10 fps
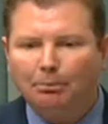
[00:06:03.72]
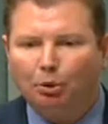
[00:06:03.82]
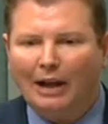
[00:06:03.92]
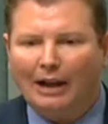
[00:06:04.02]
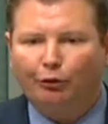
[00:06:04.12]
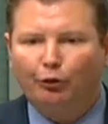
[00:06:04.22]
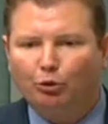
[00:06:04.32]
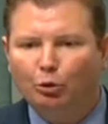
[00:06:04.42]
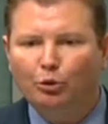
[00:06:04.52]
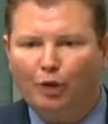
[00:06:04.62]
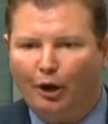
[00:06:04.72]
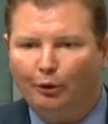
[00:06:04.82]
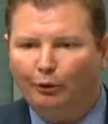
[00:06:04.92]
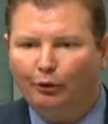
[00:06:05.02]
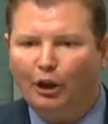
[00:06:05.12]
products through
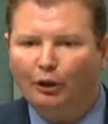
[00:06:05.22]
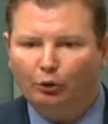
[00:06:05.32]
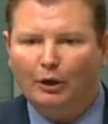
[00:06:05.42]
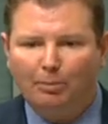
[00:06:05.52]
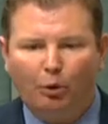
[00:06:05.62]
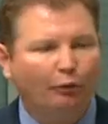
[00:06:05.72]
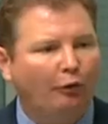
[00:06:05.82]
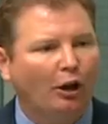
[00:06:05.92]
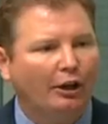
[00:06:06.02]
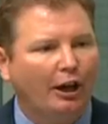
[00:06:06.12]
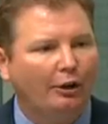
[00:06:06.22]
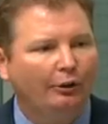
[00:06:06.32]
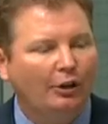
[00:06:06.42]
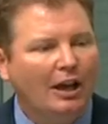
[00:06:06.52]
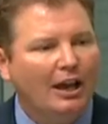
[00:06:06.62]
those 3
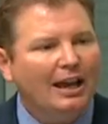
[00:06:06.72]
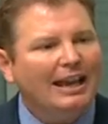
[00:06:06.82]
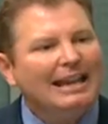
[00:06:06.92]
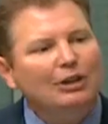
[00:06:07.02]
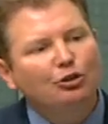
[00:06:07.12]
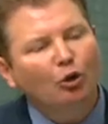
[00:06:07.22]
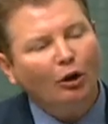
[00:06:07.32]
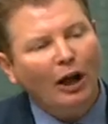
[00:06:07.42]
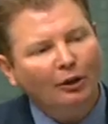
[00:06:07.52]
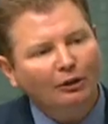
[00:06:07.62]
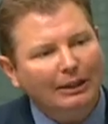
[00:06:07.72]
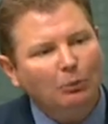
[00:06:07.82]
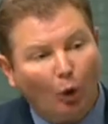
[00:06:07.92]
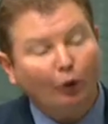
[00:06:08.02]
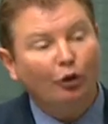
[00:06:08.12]
portfolios was not
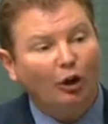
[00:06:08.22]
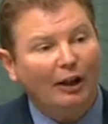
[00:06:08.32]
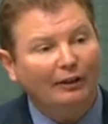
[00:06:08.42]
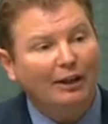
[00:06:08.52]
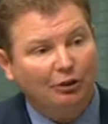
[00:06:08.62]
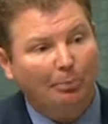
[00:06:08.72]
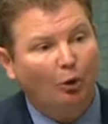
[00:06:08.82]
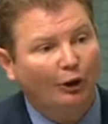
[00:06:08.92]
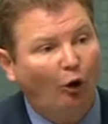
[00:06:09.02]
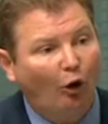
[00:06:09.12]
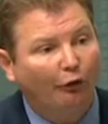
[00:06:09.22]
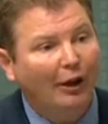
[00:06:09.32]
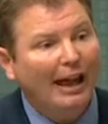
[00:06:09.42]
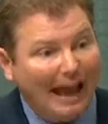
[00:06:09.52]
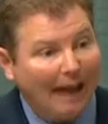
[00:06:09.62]
only at the point of
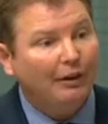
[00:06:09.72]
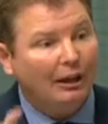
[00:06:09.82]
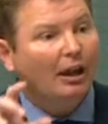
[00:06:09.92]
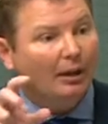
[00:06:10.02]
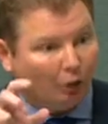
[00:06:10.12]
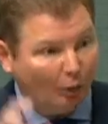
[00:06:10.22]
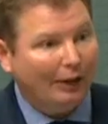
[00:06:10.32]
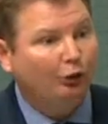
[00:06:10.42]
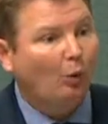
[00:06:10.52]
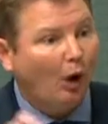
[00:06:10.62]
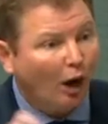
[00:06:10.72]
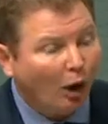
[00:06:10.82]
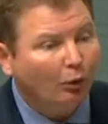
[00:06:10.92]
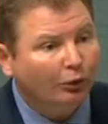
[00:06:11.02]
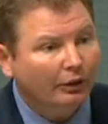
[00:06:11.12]
having ground to a
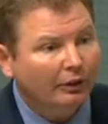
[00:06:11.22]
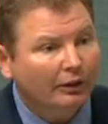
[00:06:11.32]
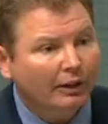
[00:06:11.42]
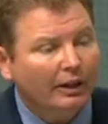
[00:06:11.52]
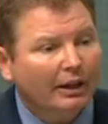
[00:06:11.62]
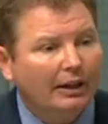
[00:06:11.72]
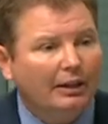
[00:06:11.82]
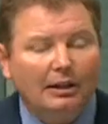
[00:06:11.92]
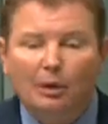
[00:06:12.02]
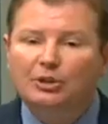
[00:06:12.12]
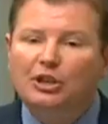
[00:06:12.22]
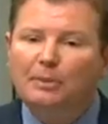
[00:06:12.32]
halt, there was the